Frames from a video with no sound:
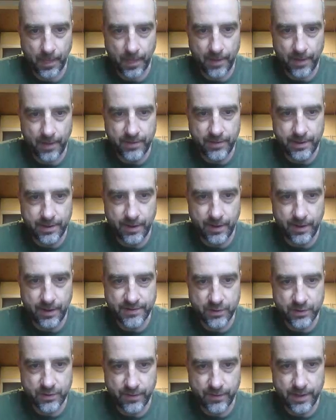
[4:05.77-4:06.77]
if you did enough
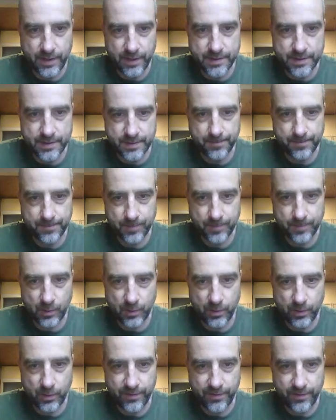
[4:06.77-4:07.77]
surveys
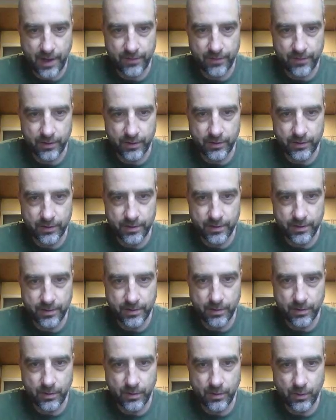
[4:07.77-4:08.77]
with 500,
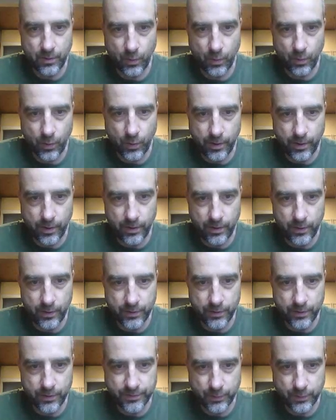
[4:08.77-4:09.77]
one of
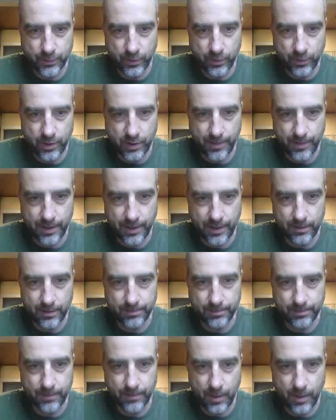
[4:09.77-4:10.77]
those would come
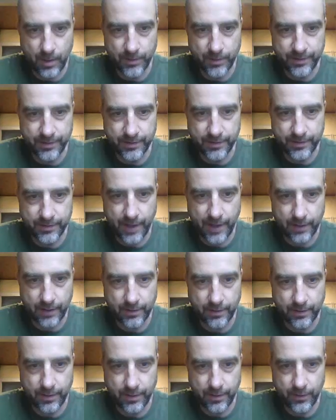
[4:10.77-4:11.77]
out almost
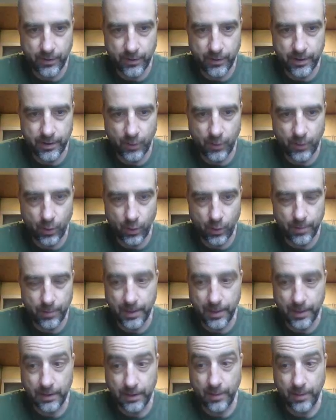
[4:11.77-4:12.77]
exactly to 30, or it
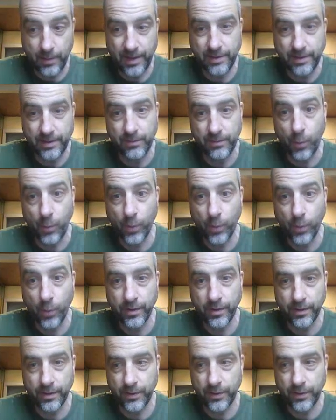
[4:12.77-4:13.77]
might come out even more
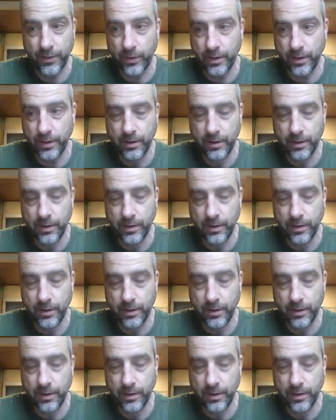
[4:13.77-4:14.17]
than 30